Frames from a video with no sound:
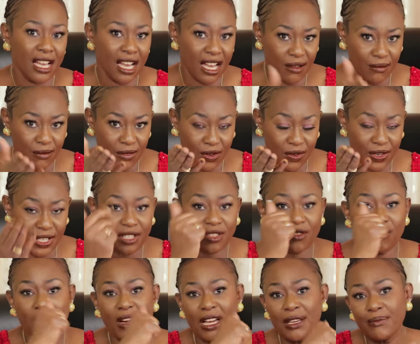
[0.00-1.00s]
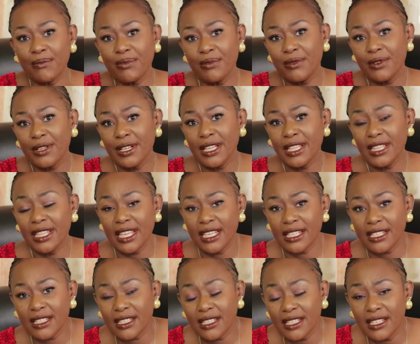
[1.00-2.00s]
I'm going to wipe the
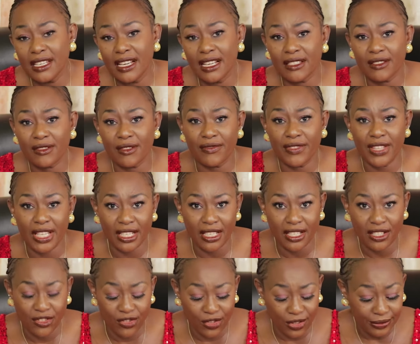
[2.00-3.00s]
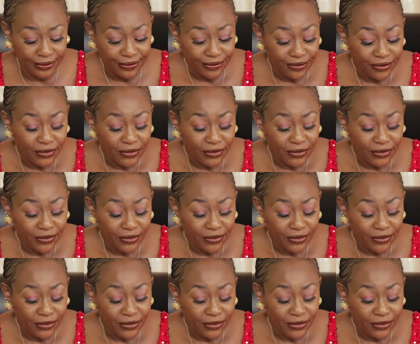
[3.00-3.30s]
tears of the nation.